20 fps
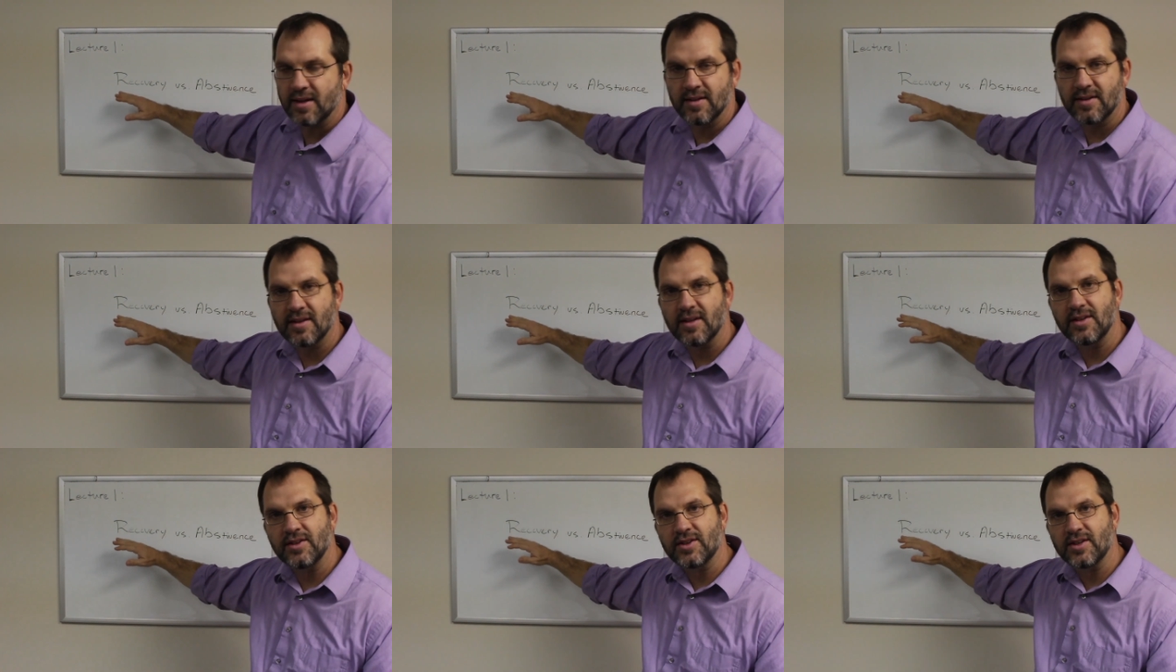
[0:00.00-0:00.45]

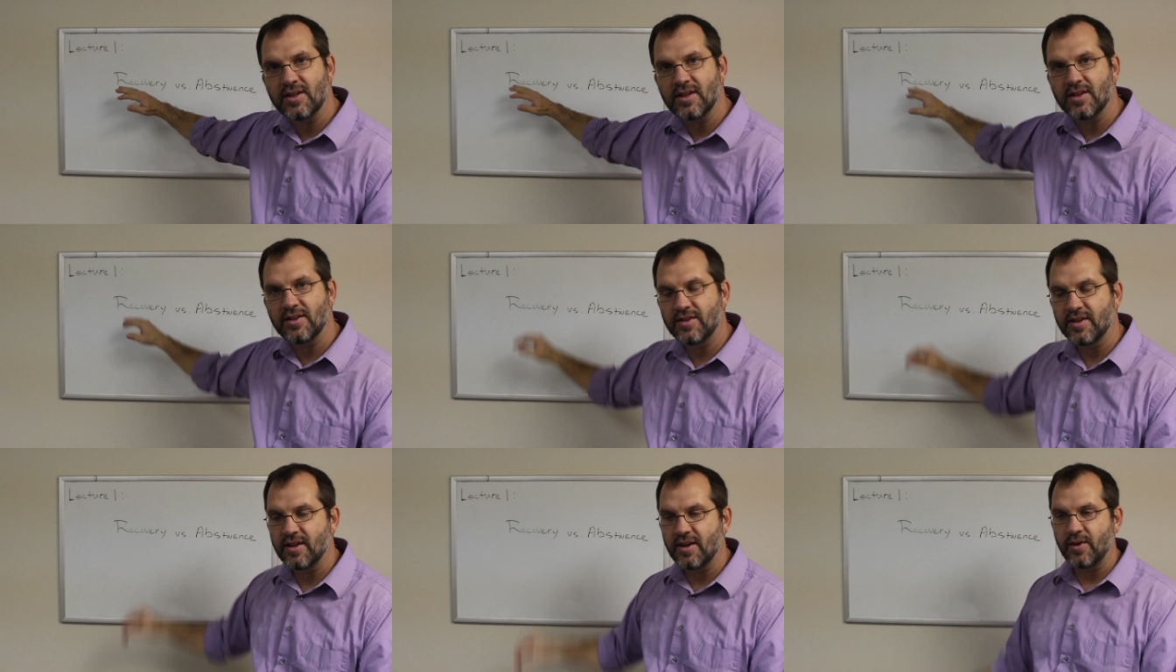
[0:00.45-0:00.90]
contention
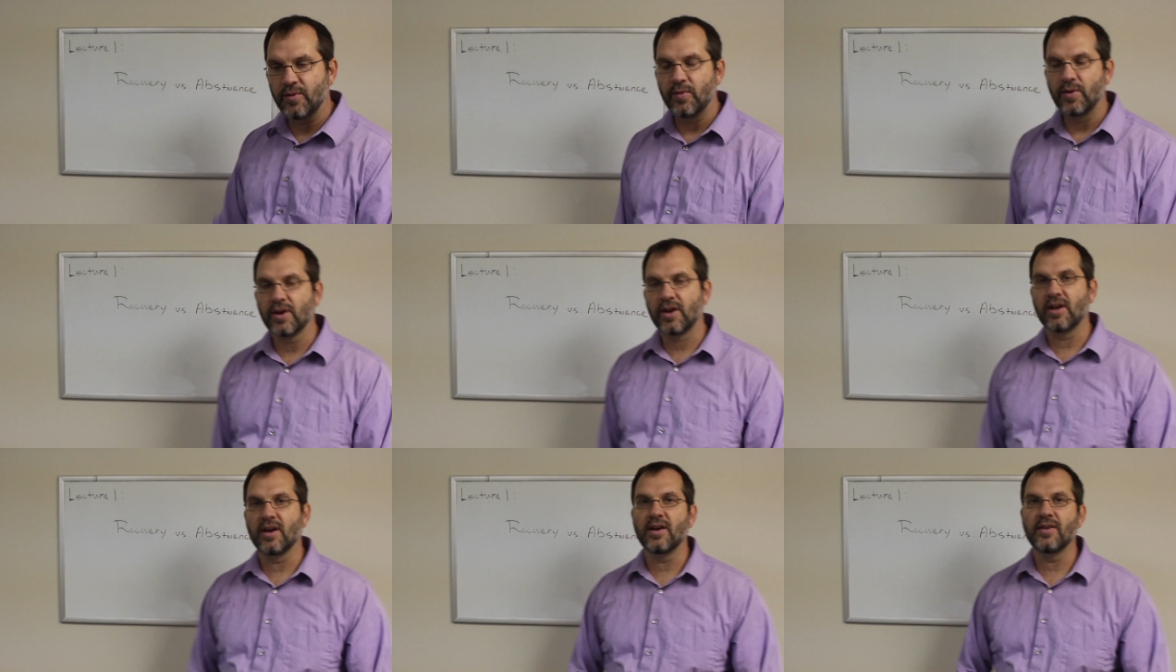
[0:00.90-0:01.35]
is that
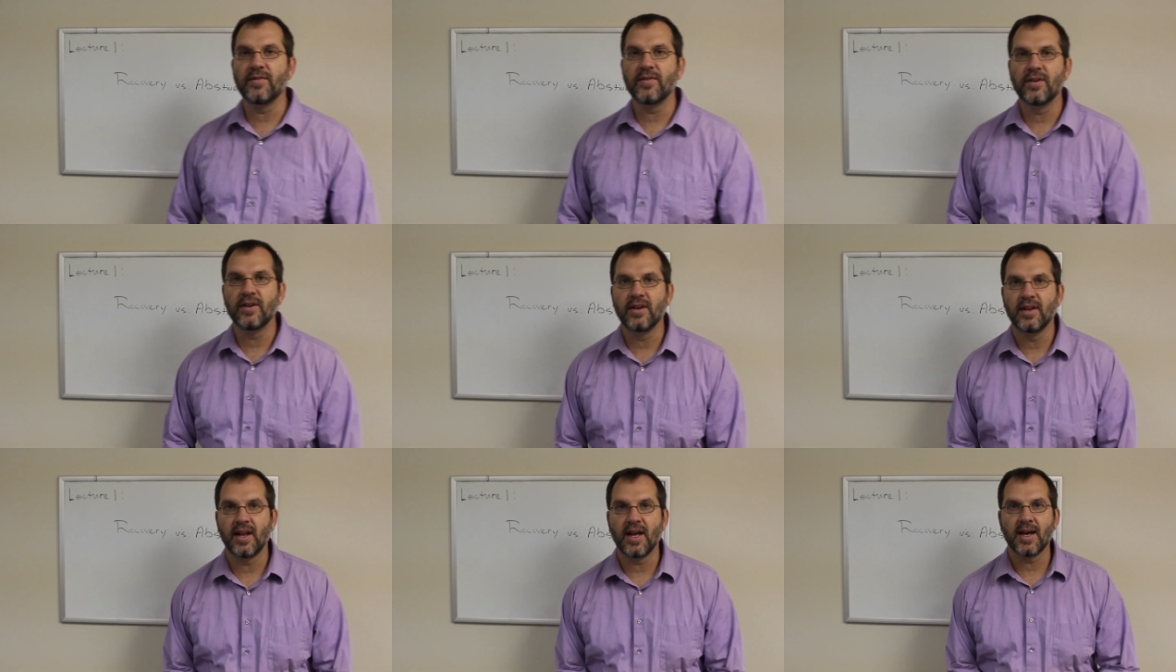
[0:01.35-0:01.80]

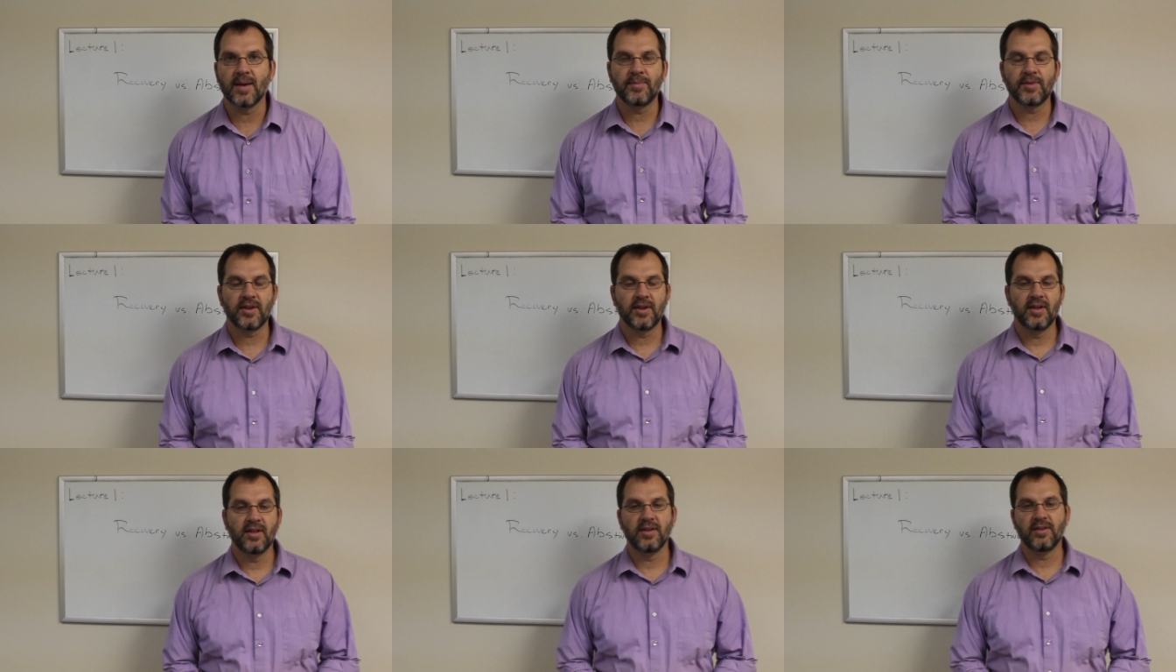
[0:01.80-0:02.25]
recovery and
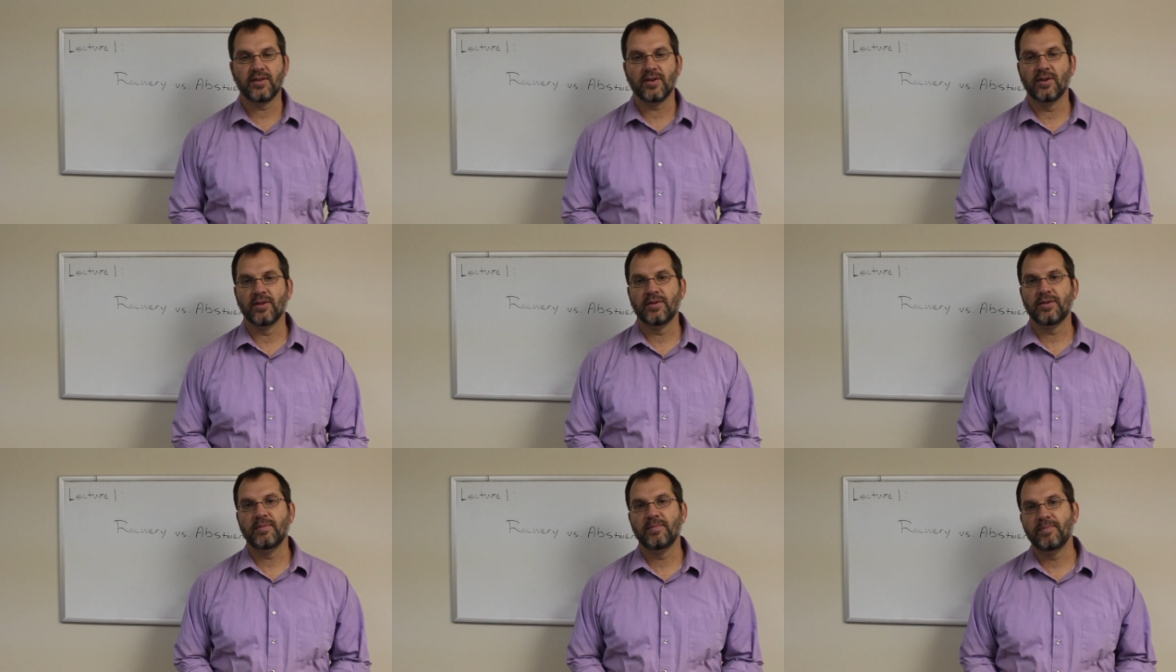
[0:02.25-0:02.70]
abstinence
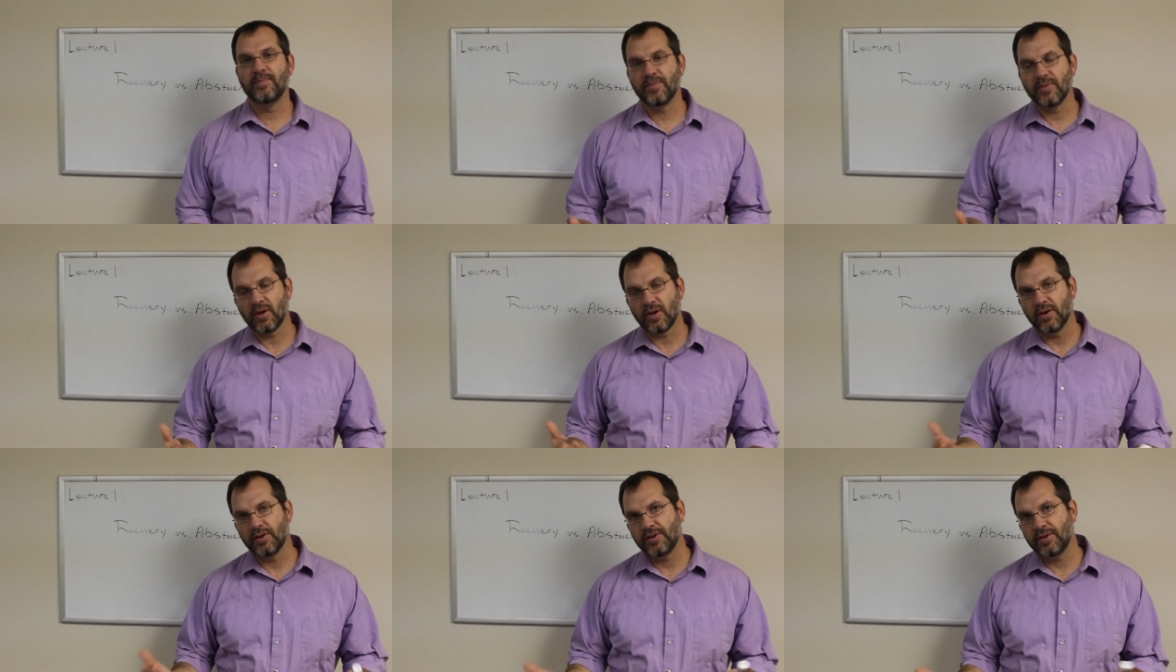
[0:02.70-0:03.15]
are
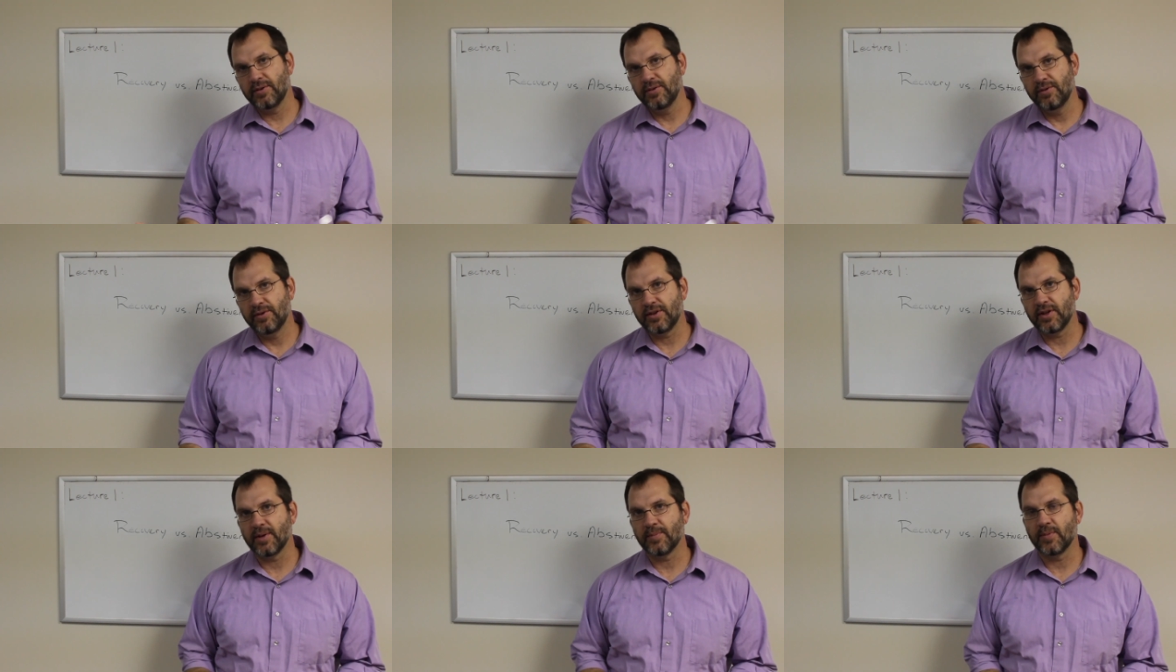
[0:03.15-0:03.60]

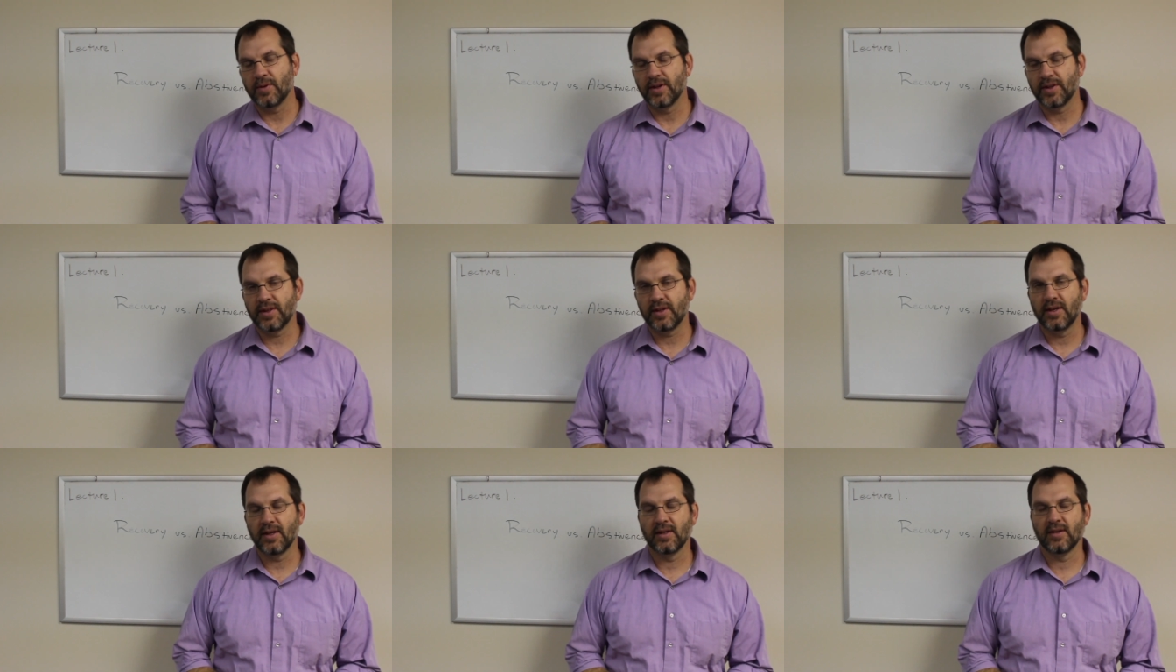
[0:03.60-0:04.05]
two
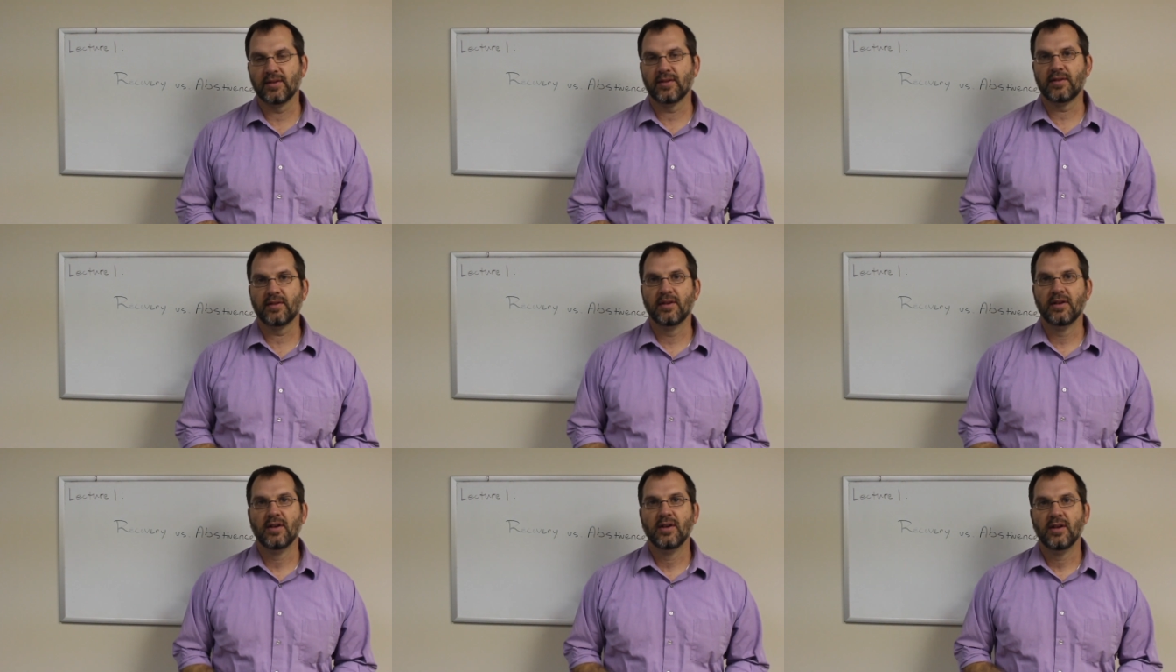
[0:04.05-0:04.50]
separate
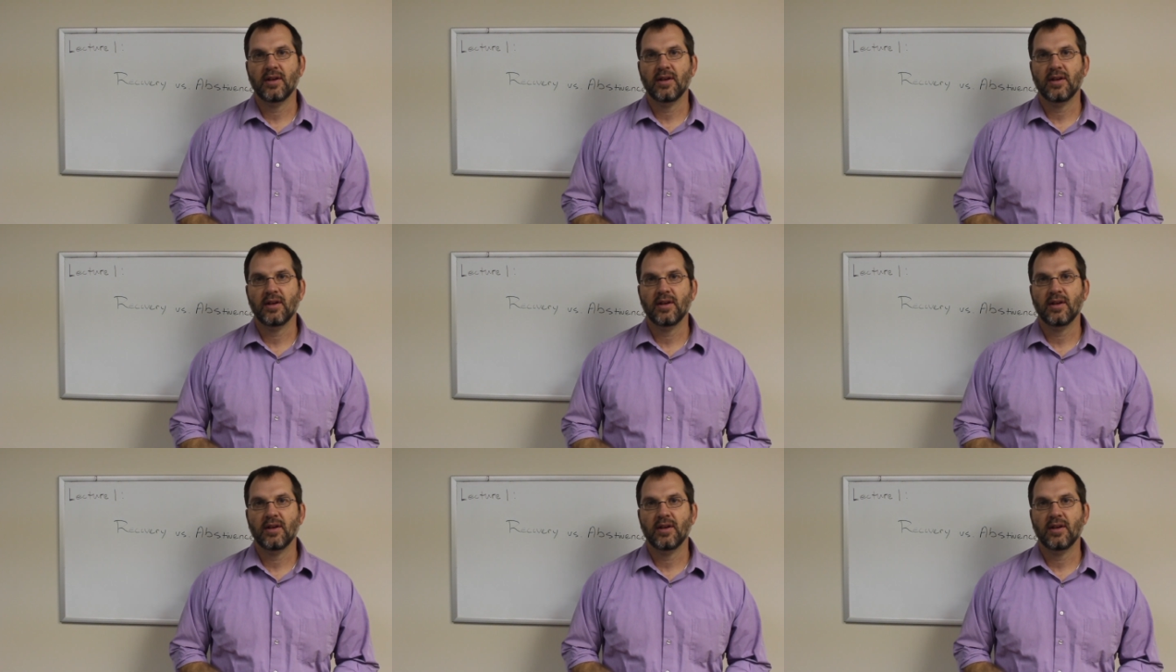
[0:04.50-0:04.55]
things.